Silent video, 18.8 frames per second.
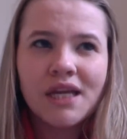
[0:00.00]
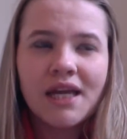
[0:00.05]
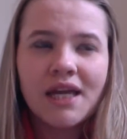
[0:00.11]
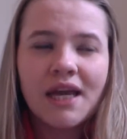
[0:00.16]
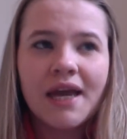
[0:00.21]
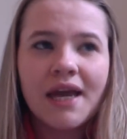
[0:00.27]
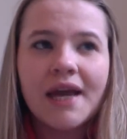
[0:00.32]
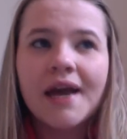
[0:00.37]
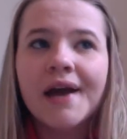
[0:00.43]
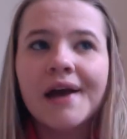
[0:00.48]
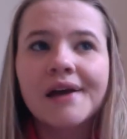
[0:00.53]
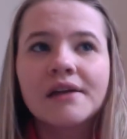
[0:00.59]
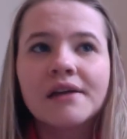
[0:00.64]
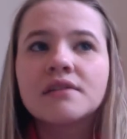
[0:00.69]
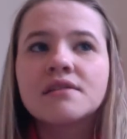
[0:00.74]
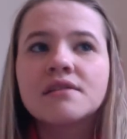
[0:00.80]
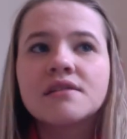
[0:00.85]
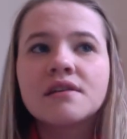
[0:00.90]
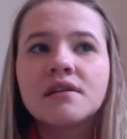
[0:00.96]

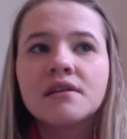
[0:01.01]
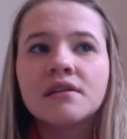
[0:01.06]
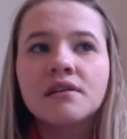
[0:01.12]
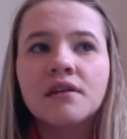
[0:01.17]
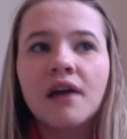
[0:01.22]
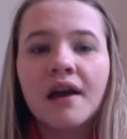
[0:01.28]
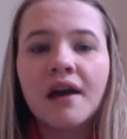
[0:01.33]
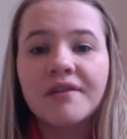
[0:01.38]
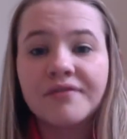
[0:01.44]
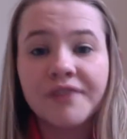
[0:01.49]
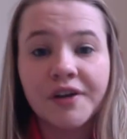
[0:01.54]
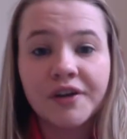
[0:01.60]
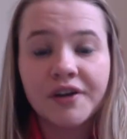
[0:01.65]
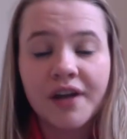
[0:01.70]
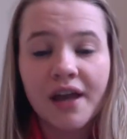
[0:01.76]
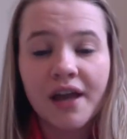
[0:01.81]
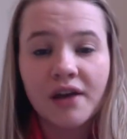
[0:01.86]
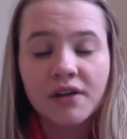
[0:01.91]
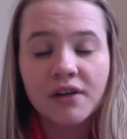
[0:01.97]
and I figured it
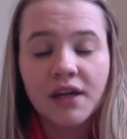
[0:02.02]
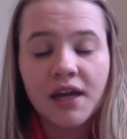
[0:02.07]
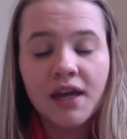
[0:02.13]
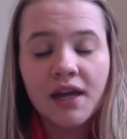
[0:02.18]
out.